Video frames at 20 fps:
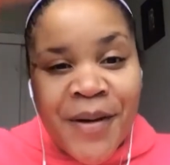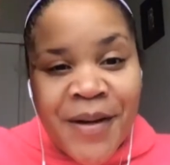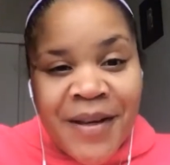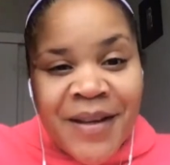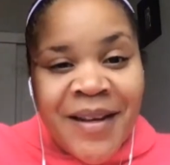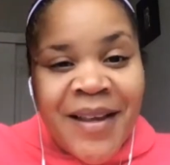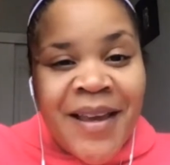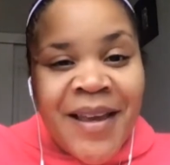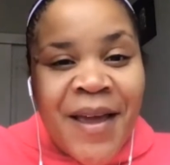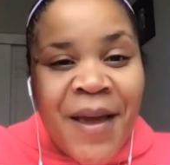but
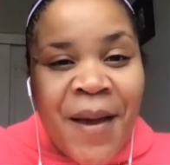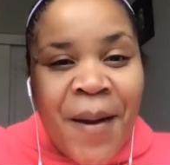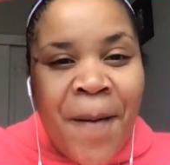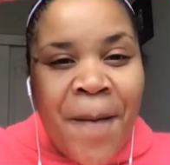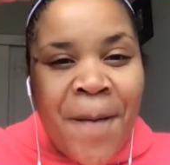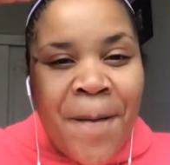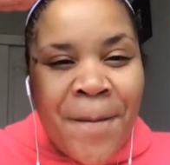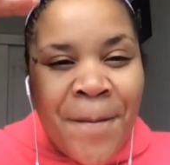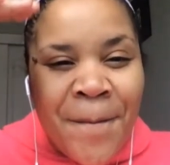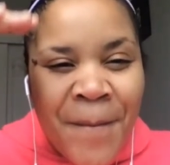
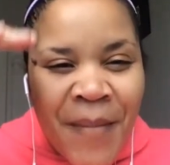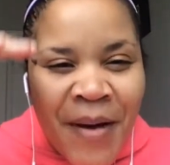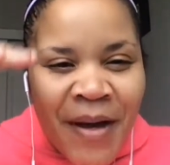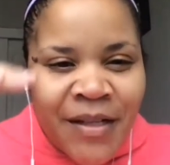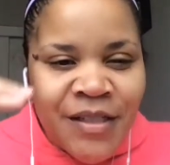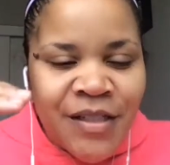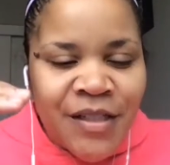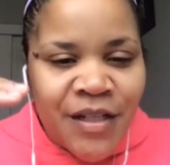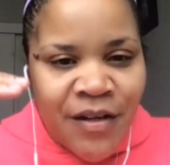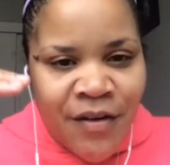
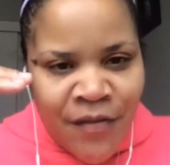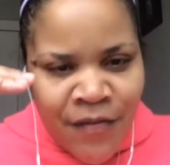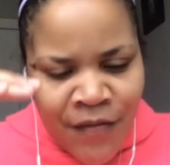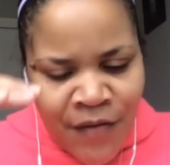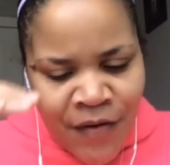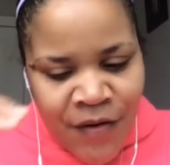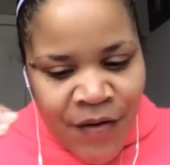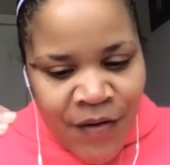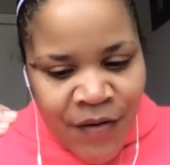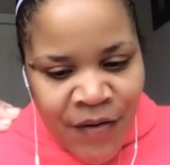much of
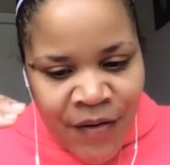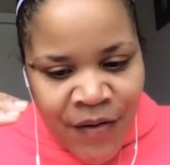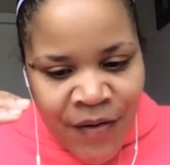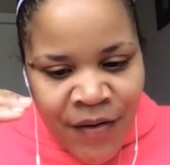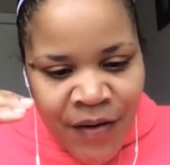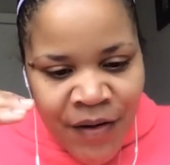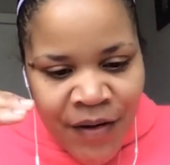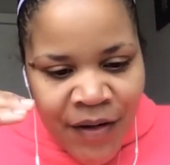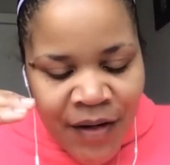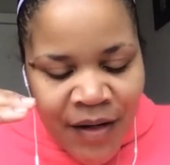her
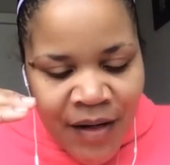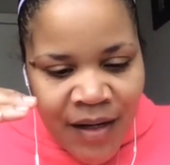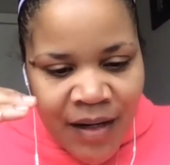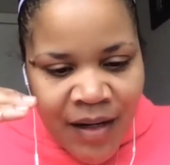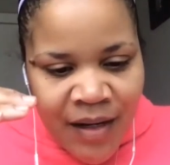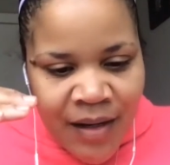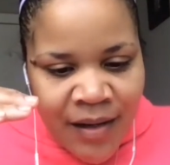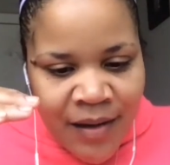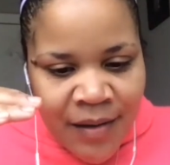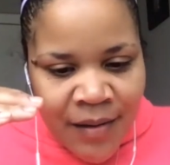
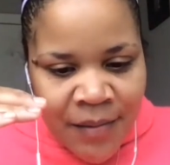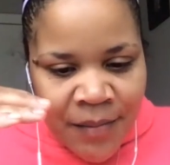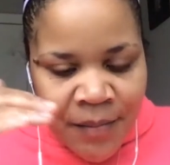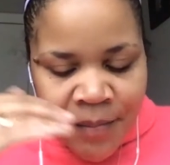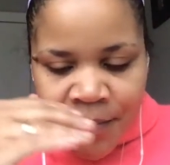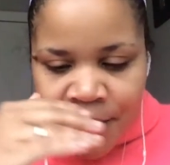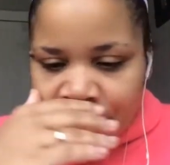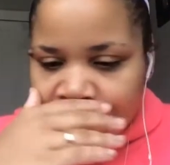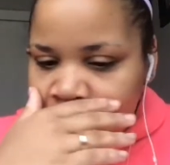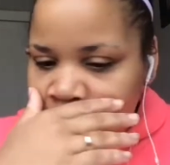
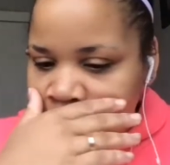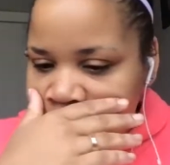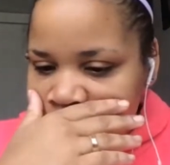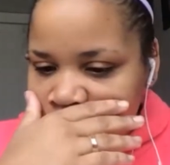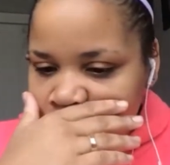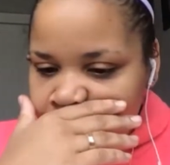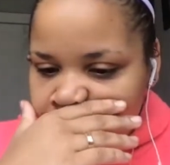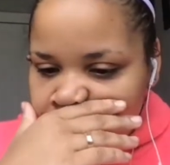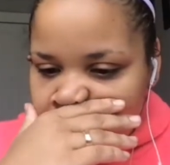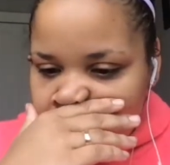um,
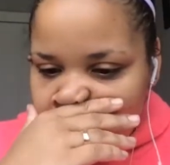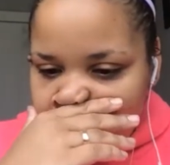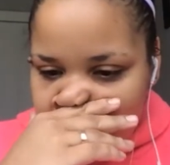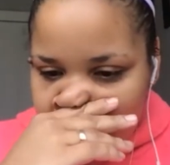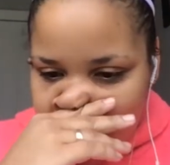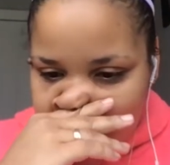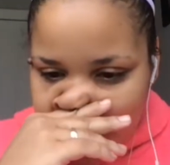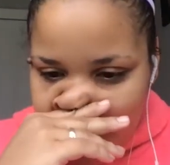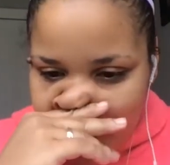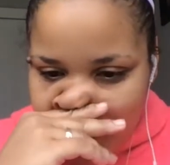
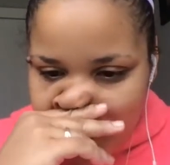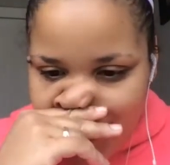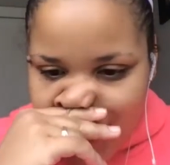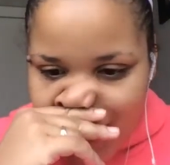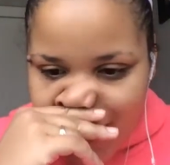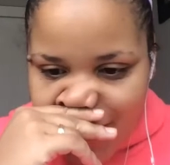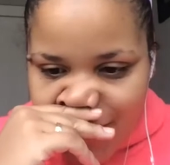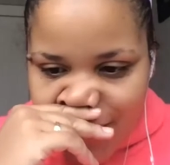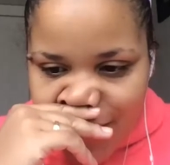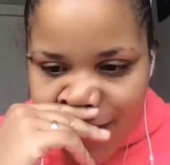
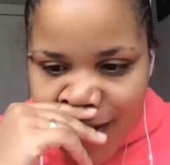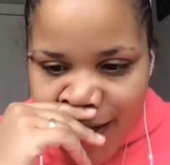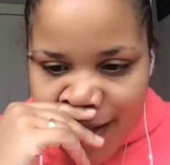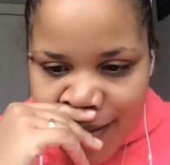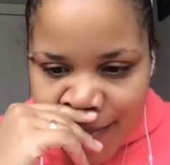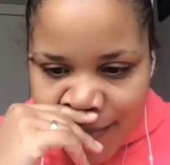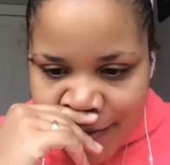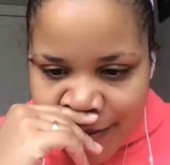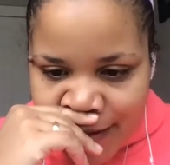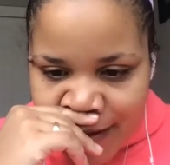
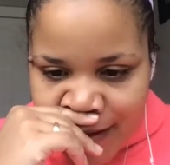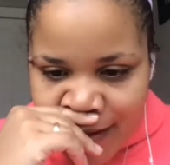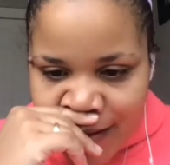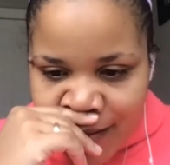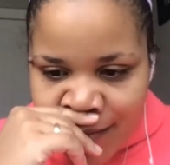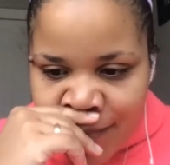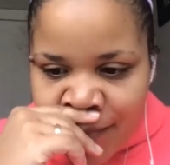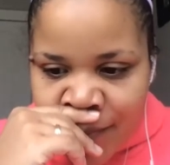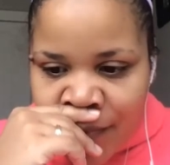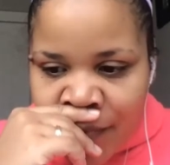family
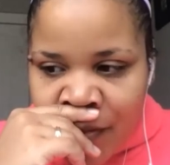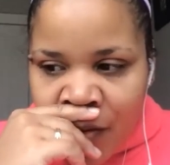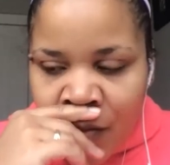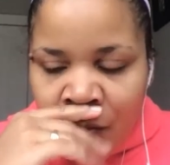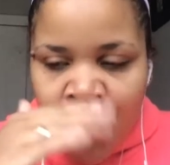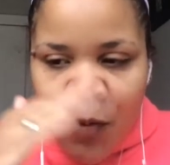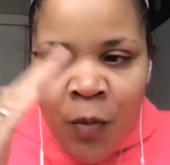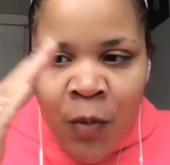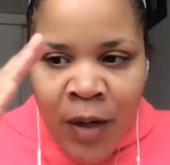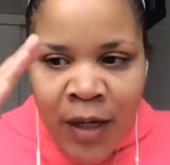
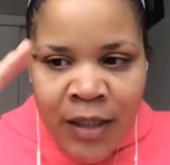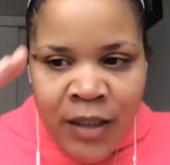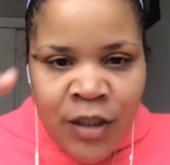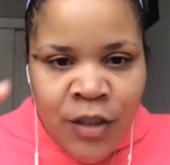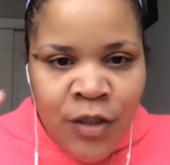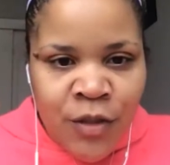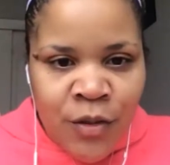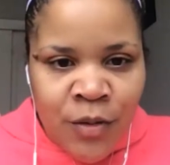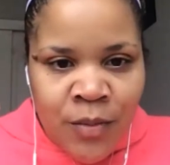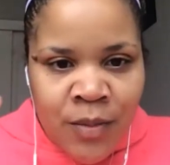went
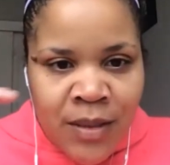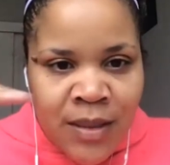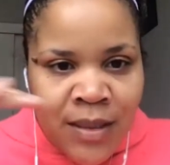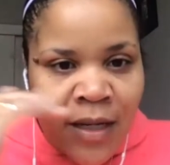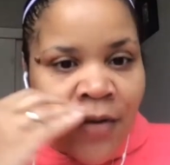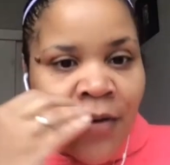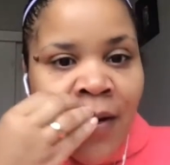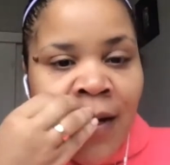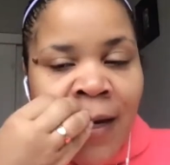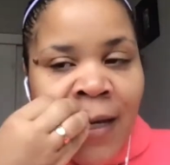to
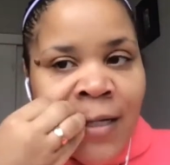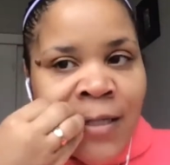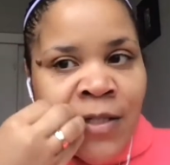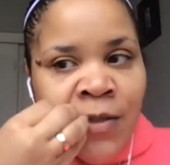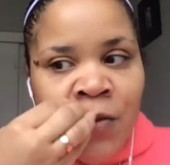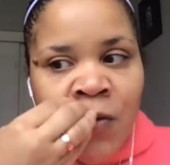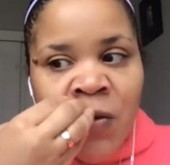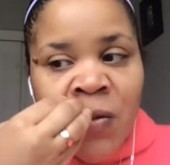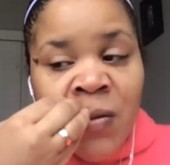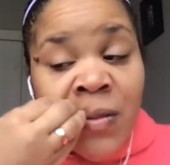segregated
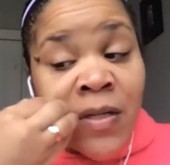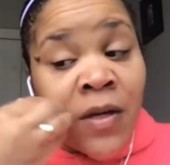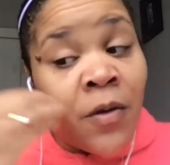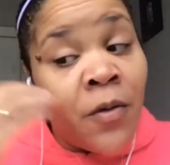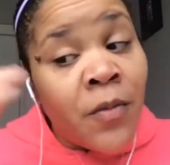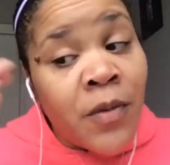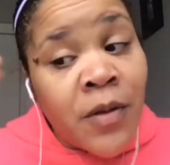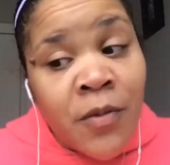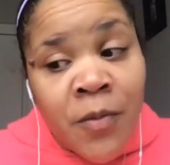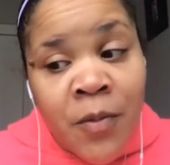schools. The
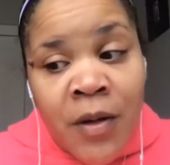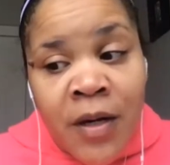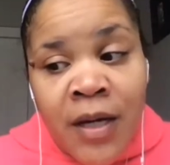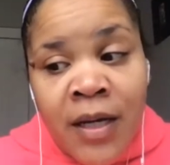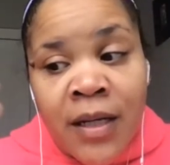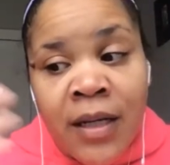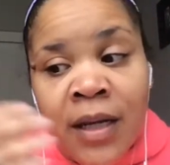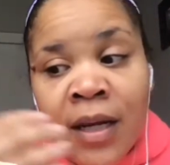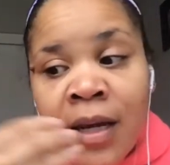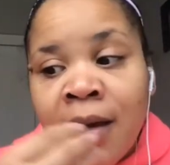only
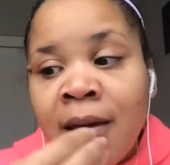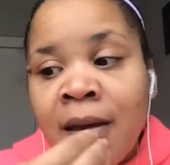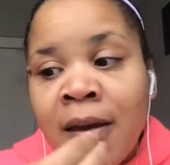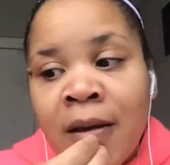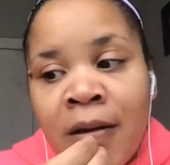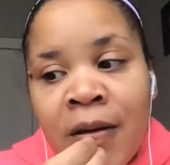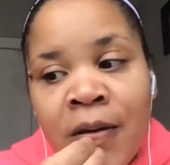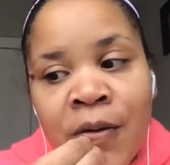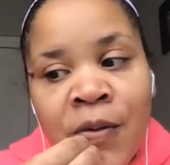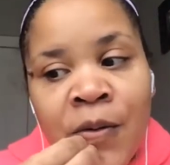one
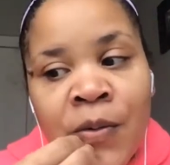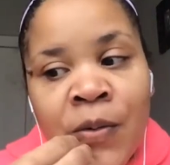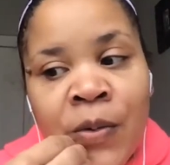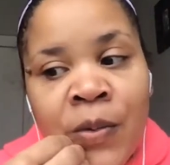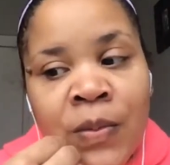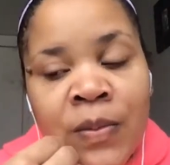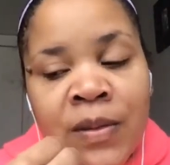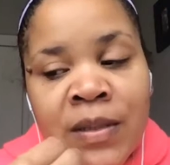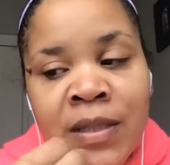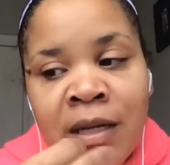
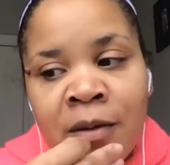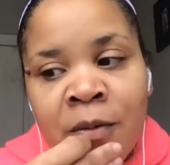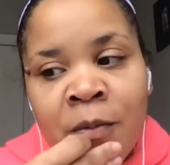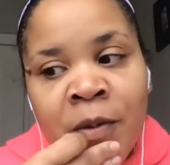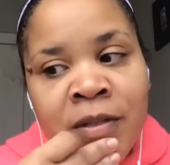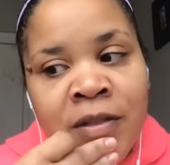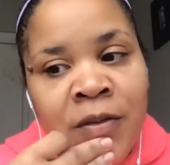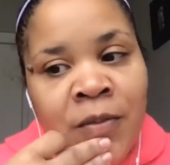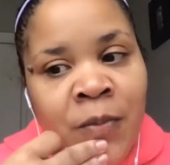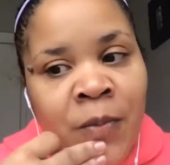who did
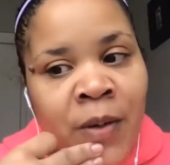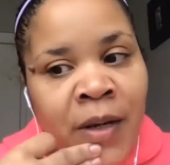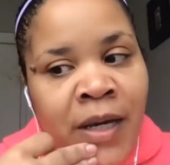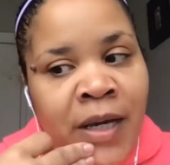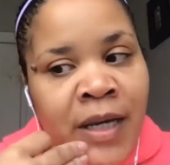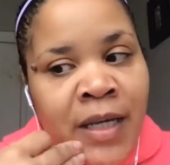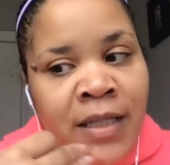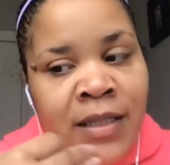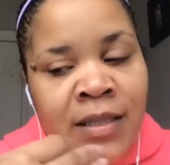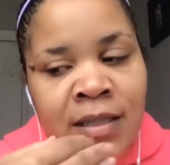wasn't
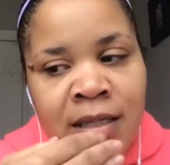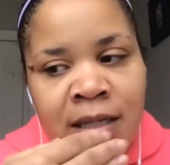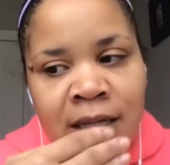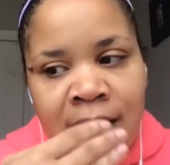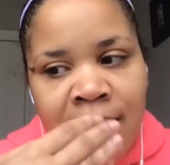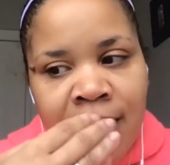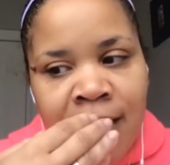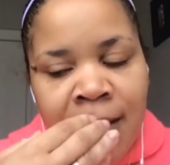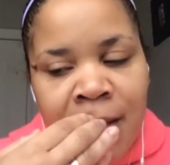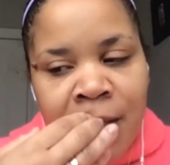raised
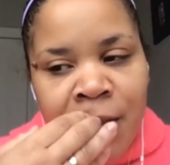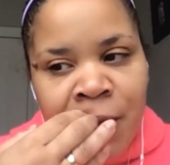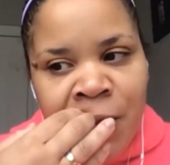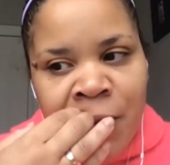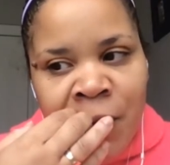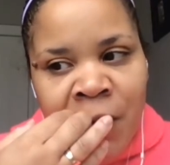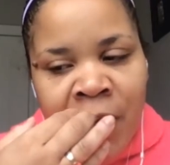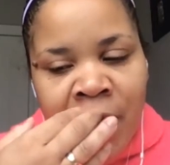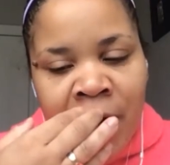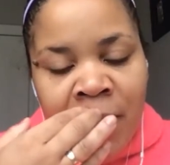
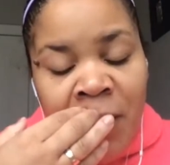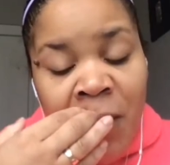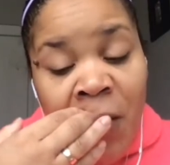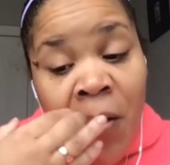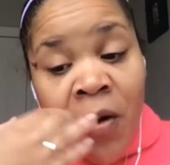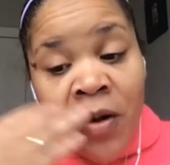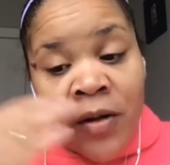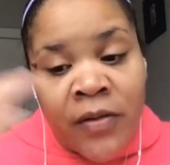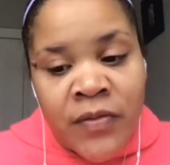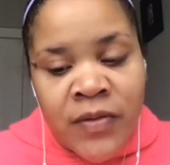throughout
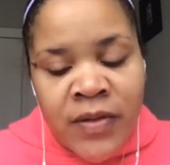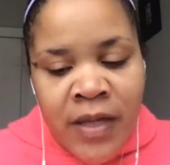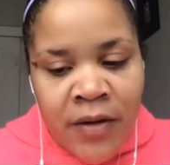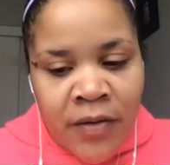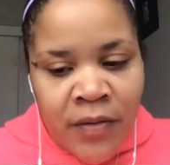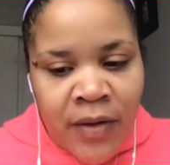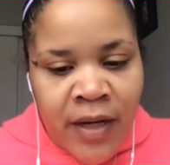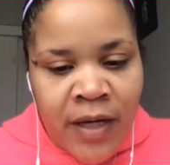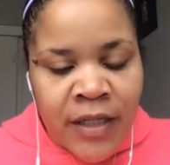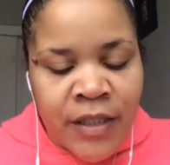all of
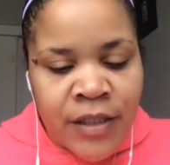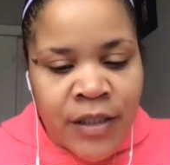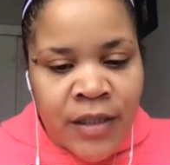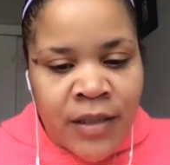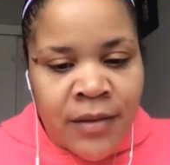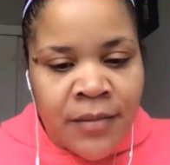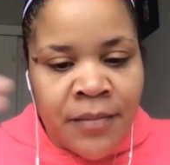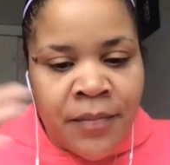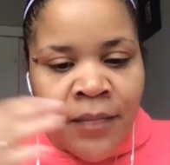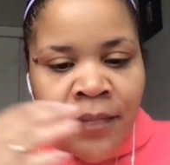
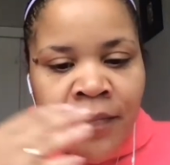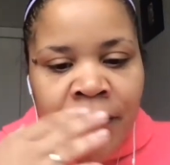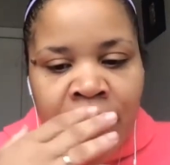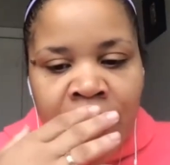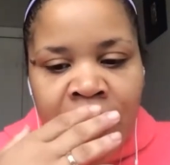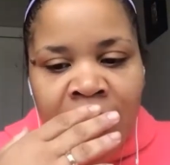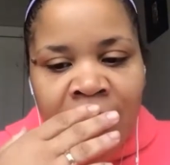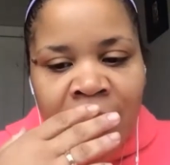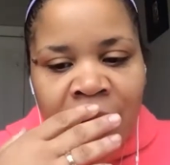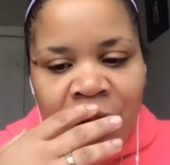segregation
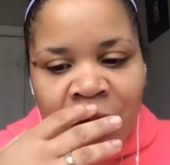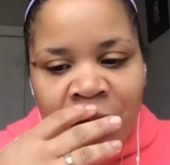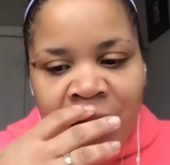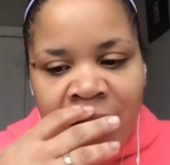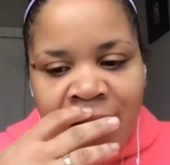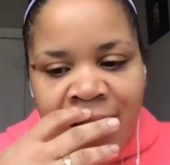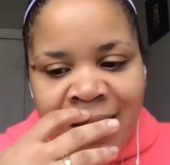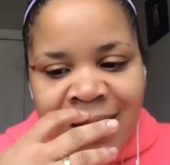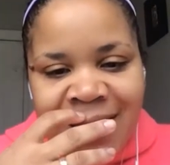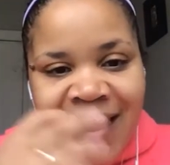
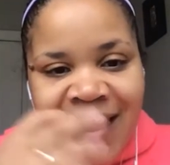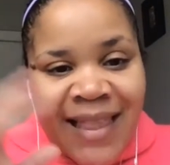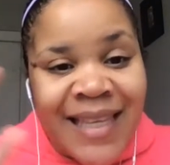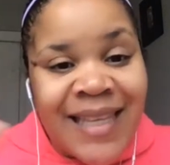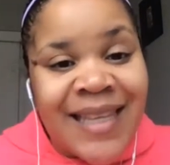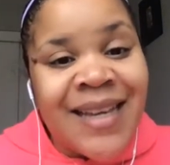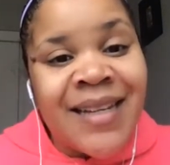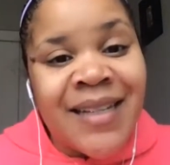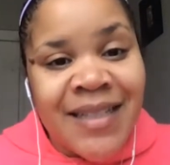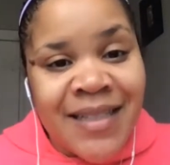was the
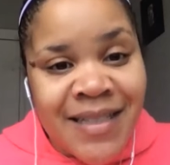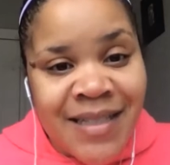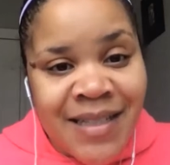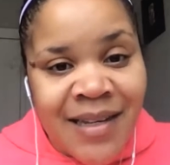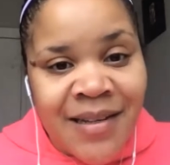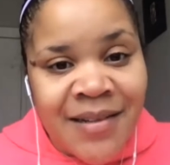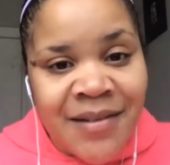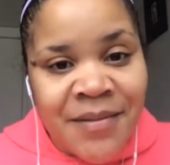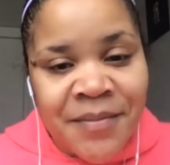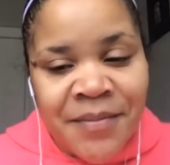youngest
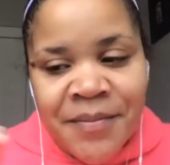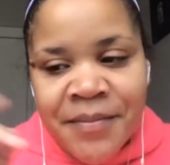son.